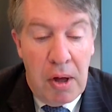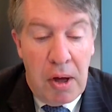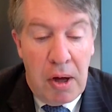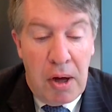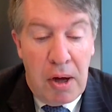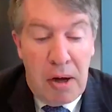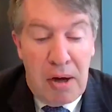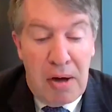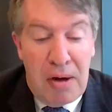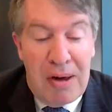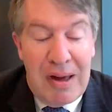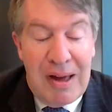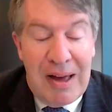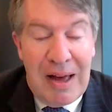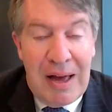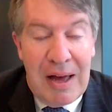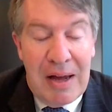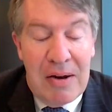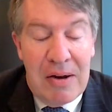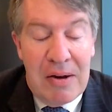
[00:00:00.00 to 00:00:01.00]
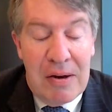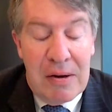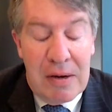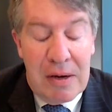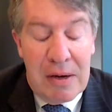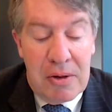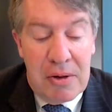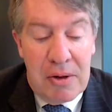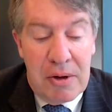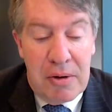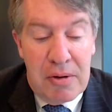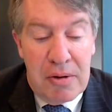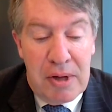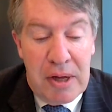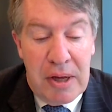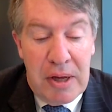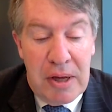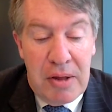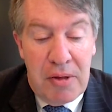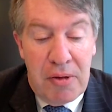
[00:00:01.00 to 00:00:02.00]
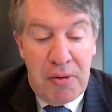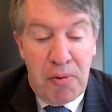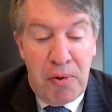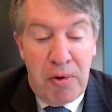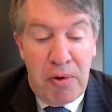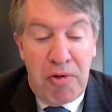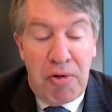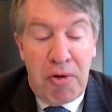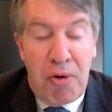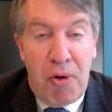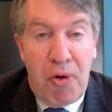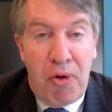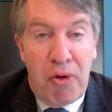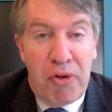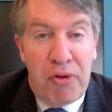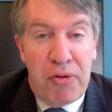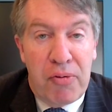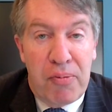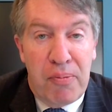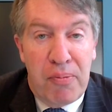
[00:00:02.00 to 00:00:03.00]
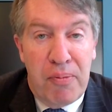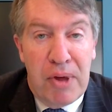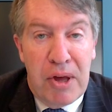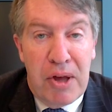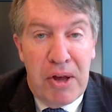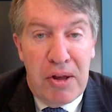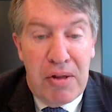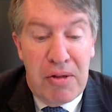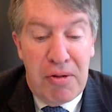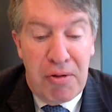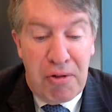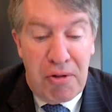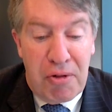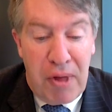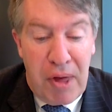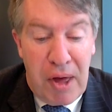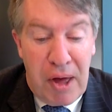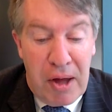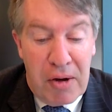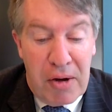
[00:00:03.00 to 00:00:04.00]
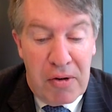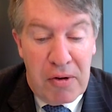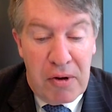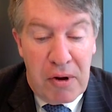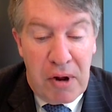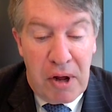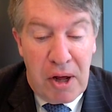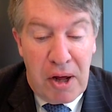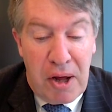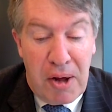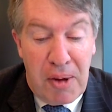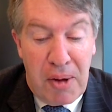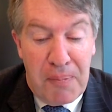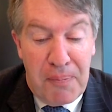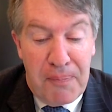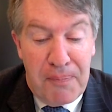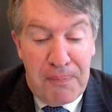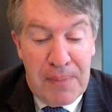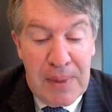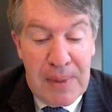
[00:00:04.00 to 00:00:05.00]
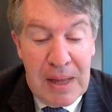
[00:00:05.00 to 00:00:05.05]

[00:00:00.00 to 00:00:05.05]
And clearly the result means that the